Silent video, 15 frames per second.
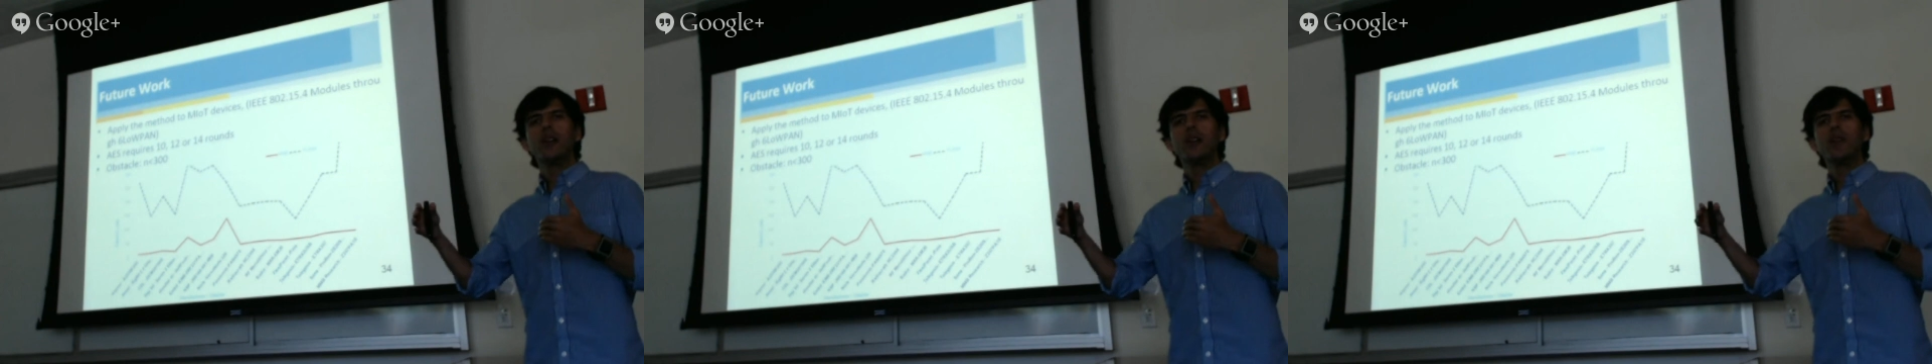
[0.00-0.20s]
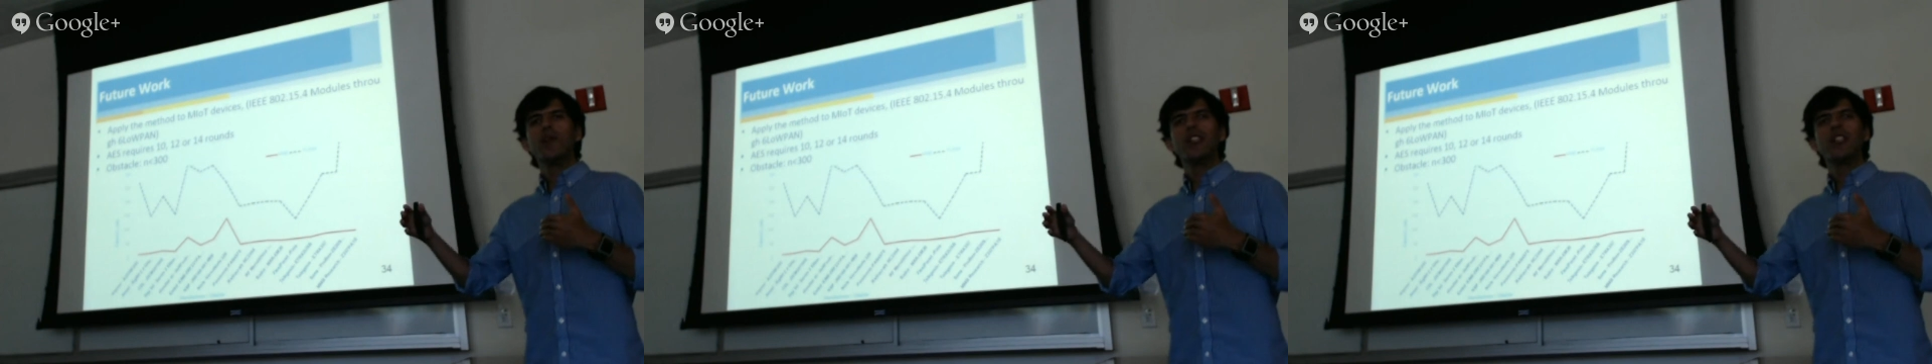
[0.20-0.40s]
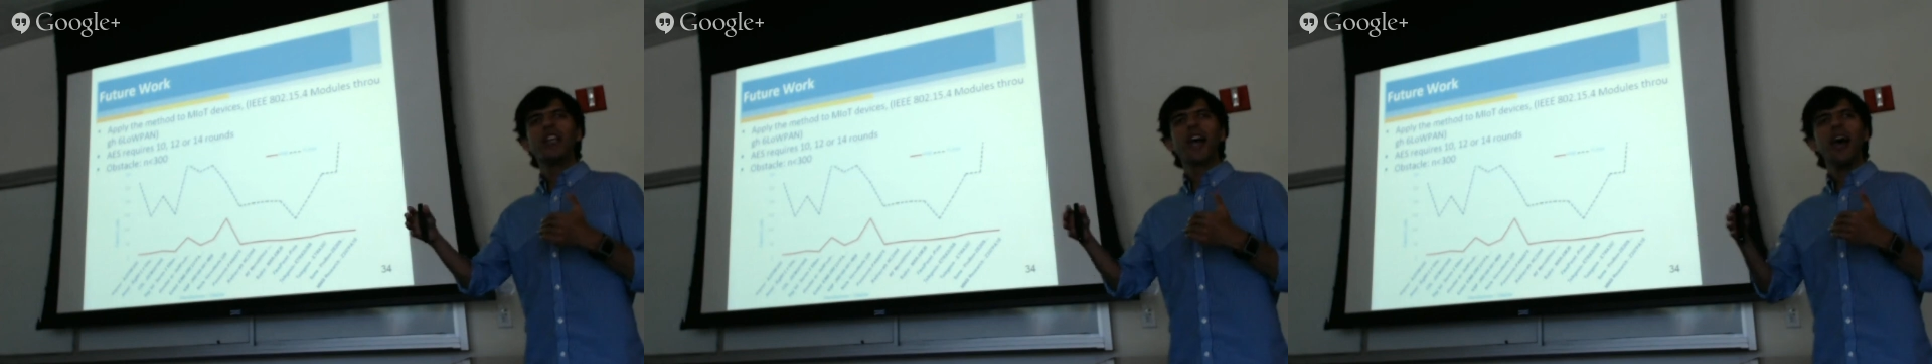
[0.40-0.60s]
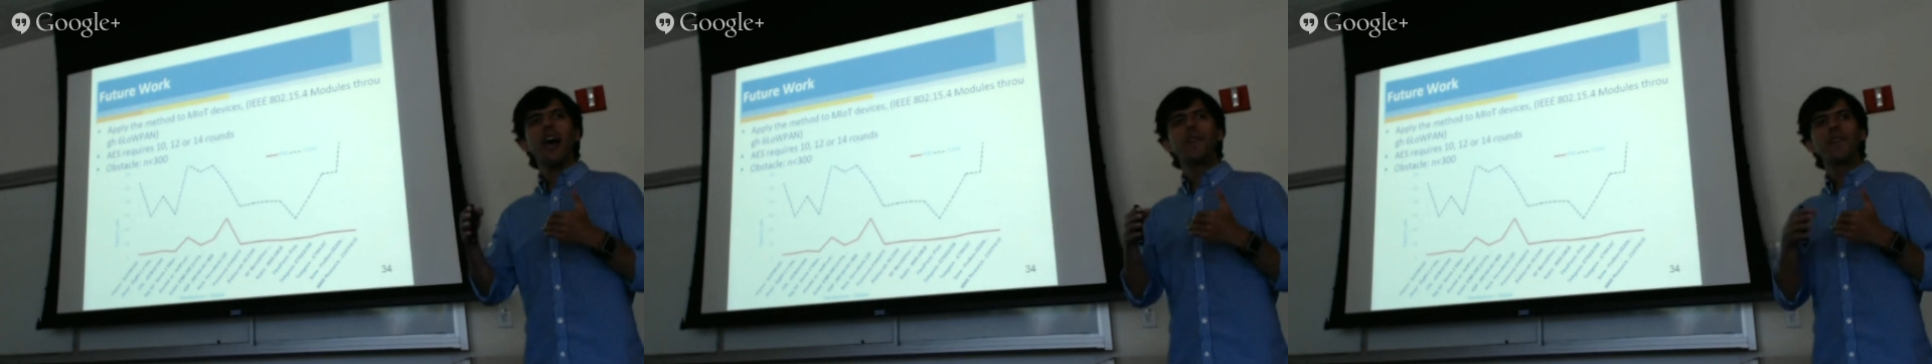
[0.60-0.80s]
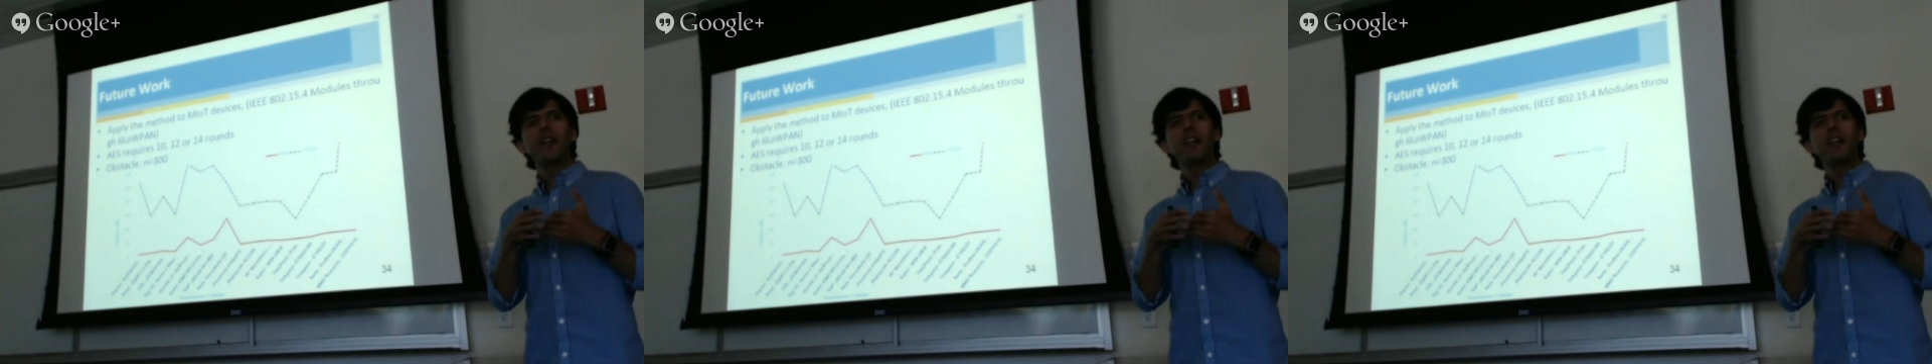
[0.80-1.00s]
we
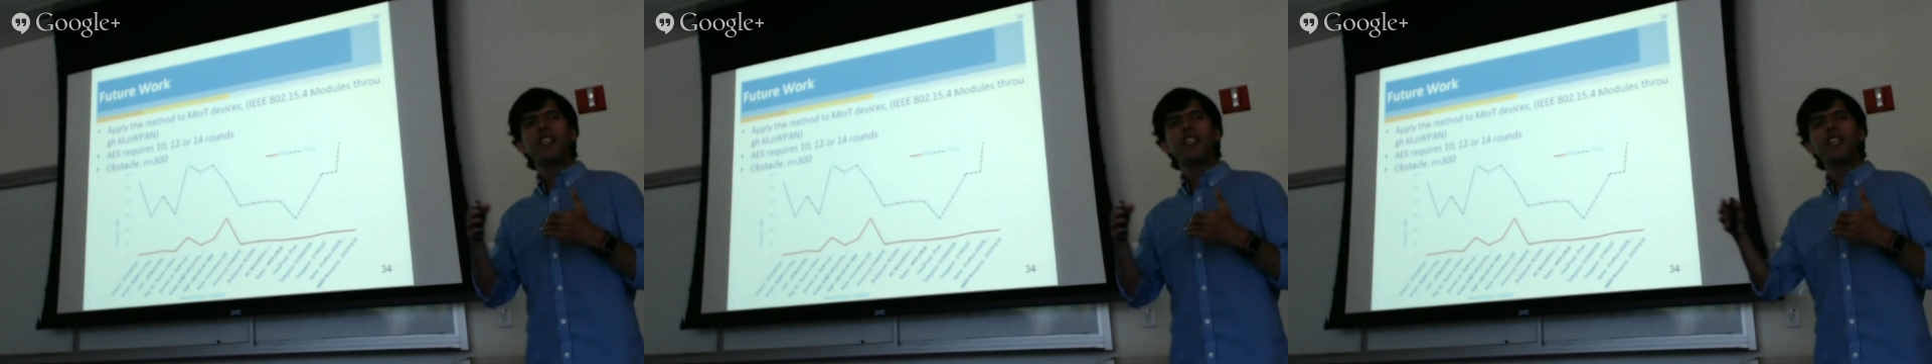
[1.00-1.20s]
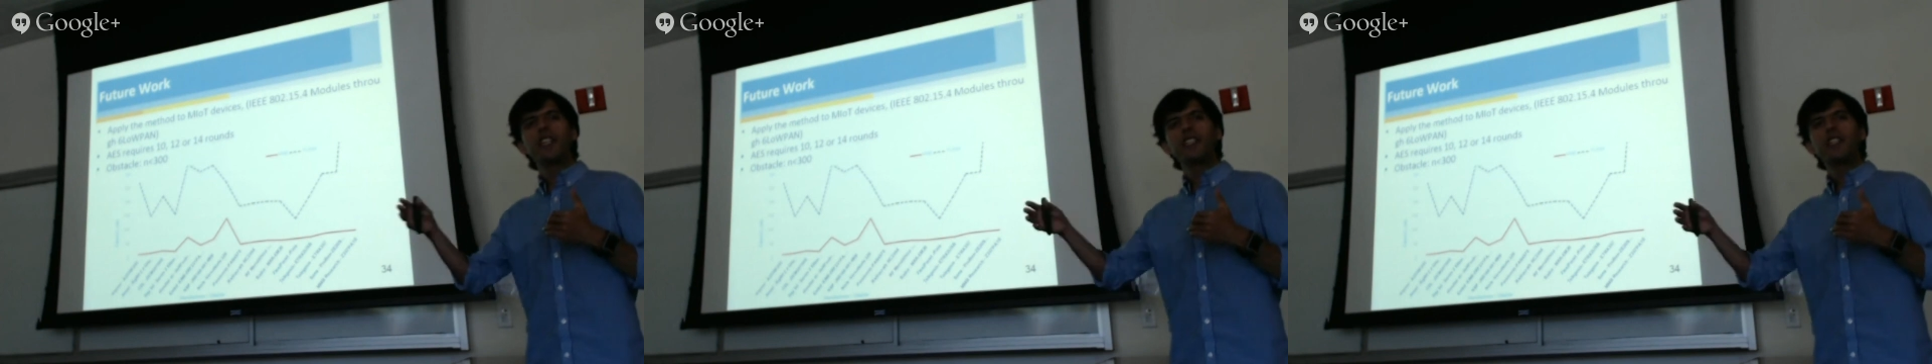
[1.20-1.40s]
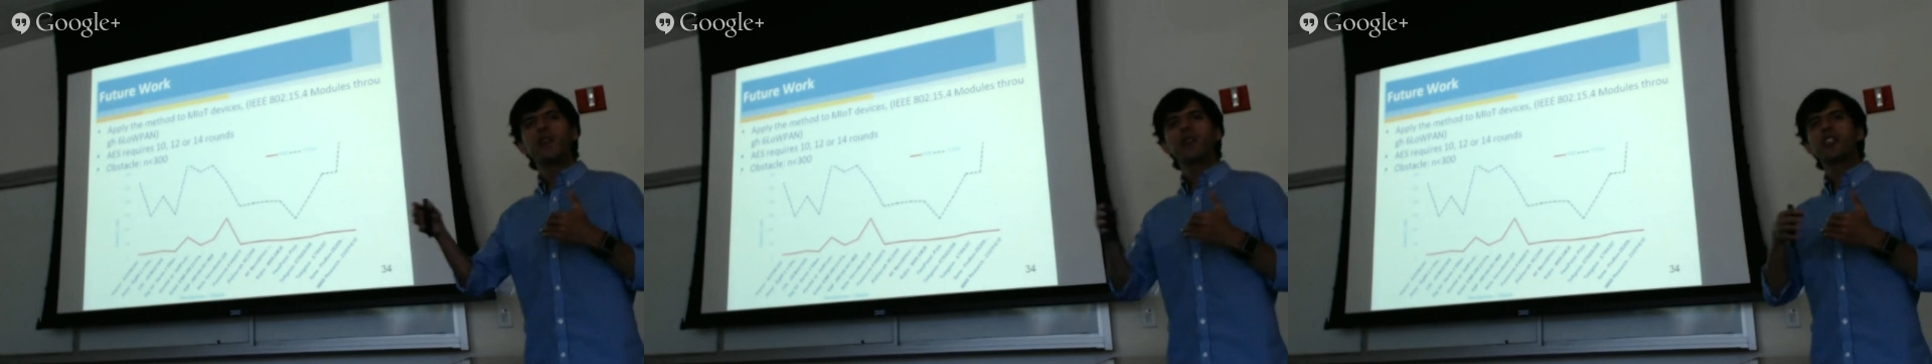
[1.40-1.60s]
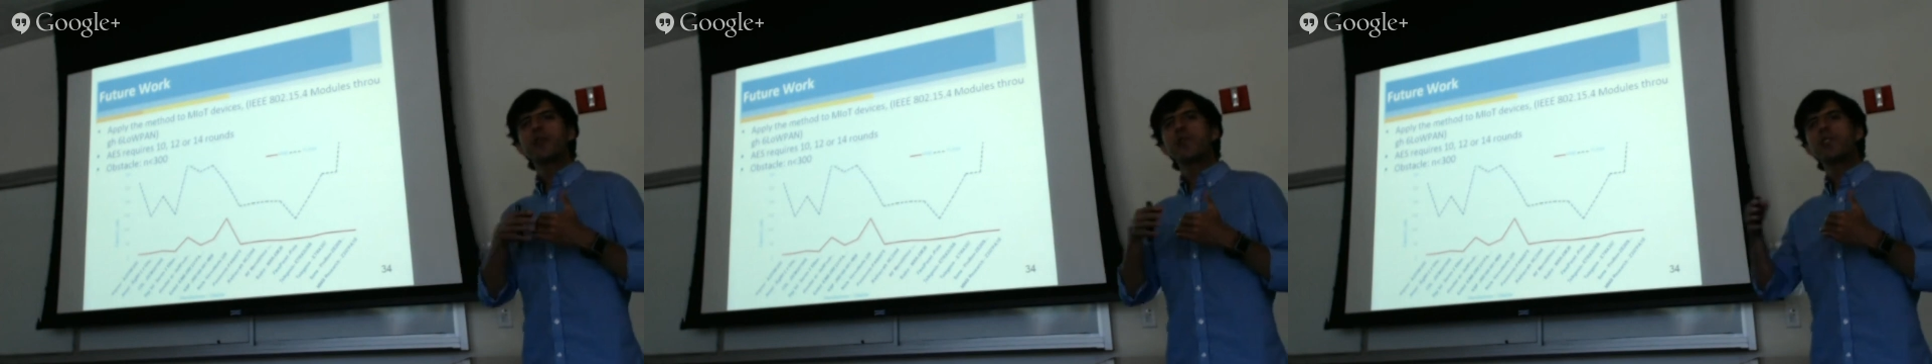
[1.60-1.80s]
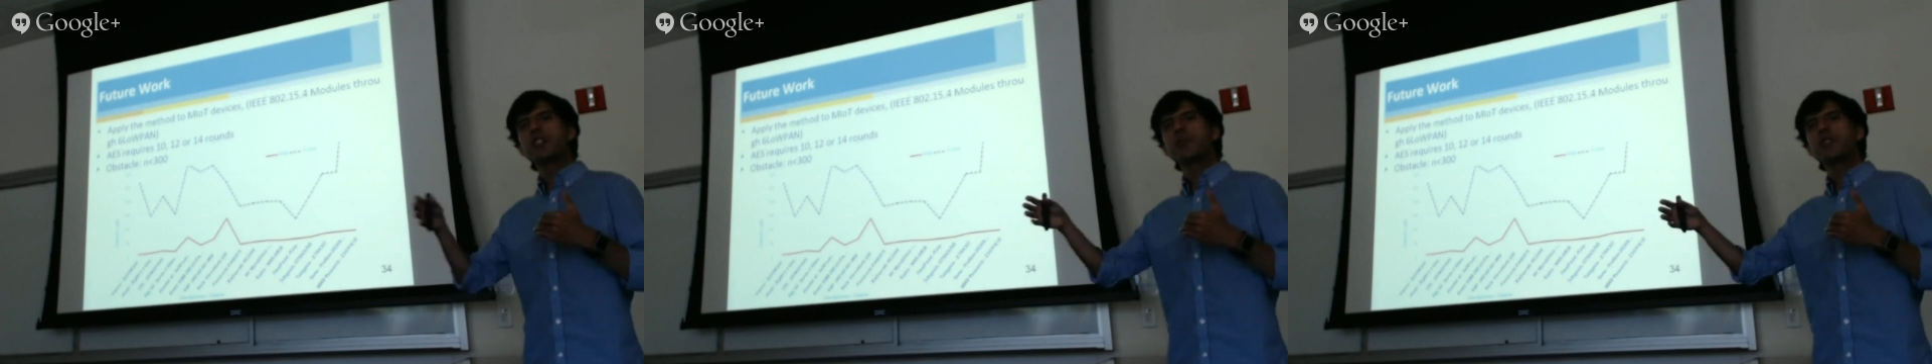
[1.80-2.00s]
have like an encryption
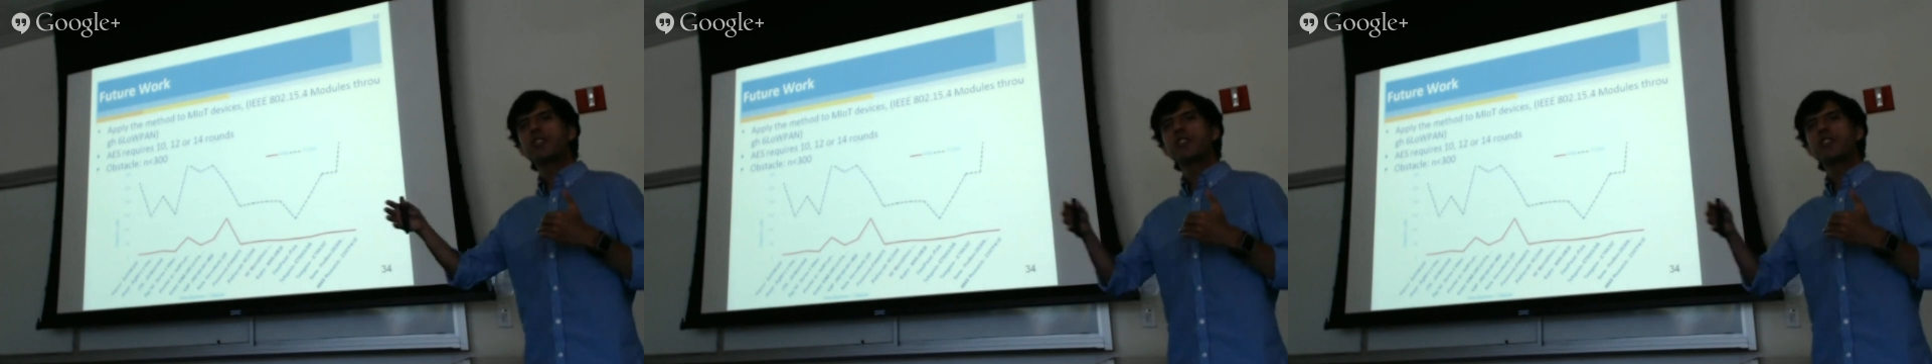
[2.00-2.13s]
between